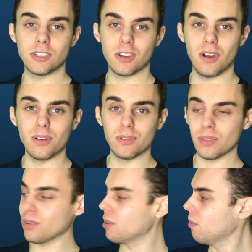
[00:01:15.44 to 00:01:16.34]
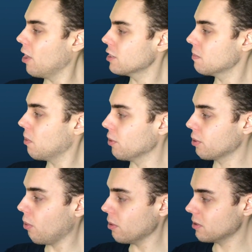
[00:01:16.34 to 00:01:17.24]
show, you can watch it both
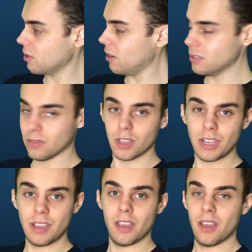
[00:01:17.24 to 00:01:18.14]
horizontally,